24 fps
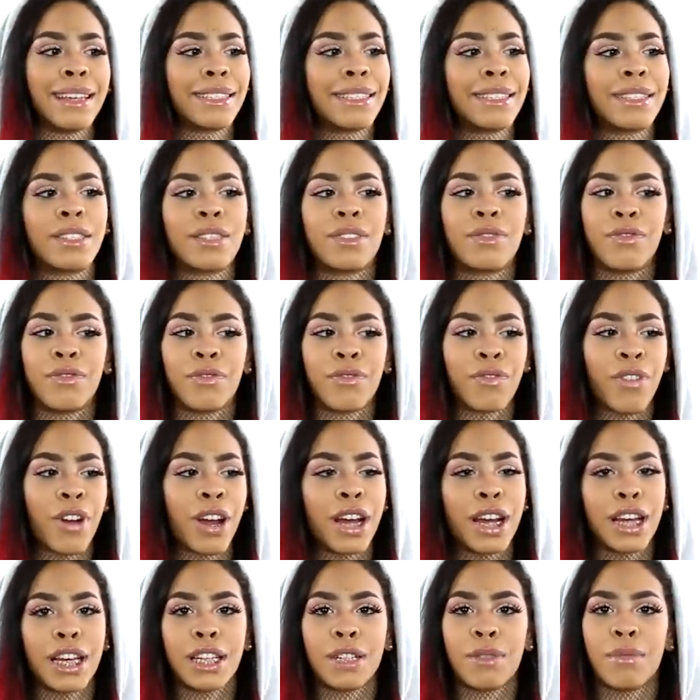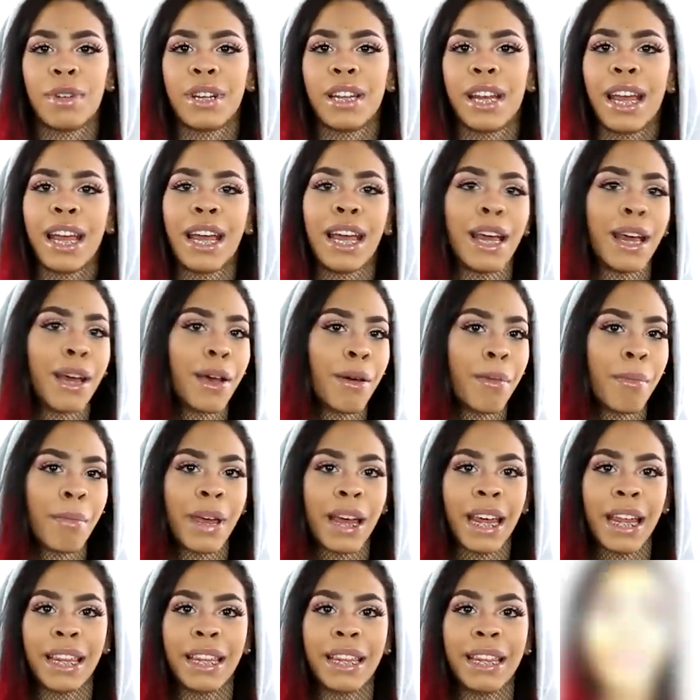is friends with him,
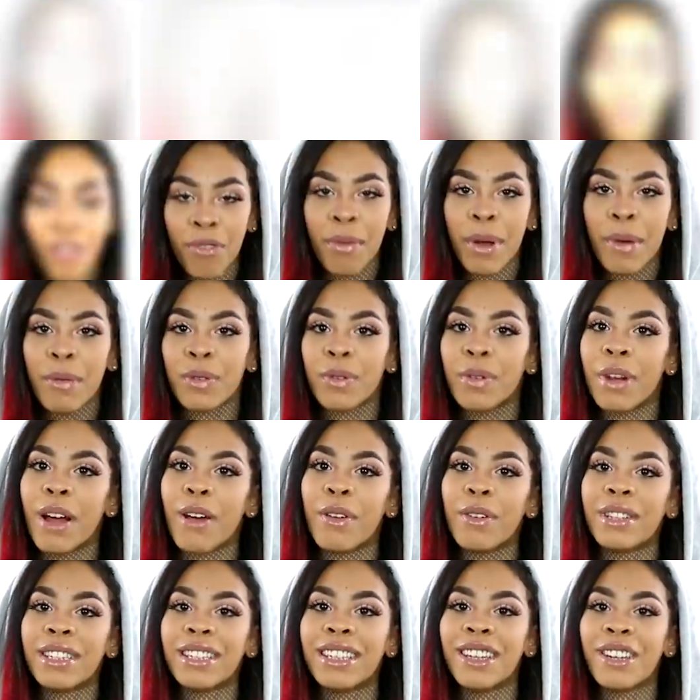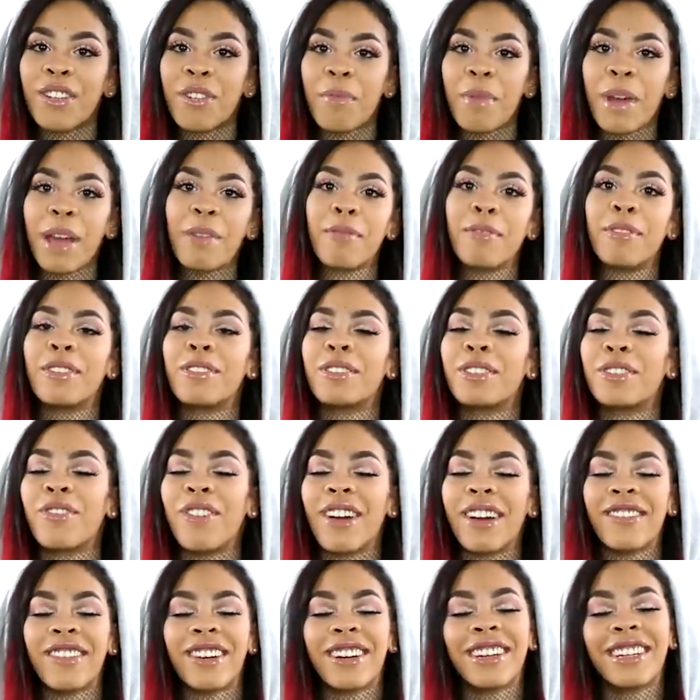and he remembers when I was a little baby, used to
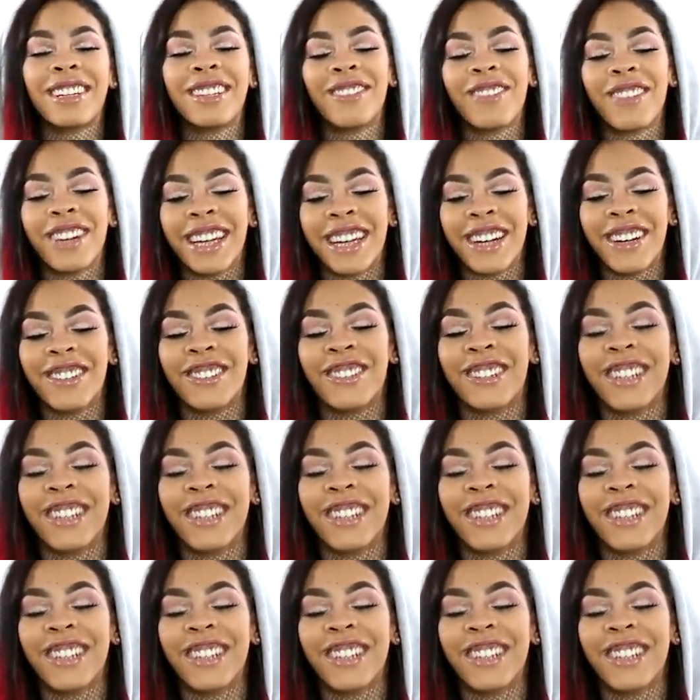ride around in a radio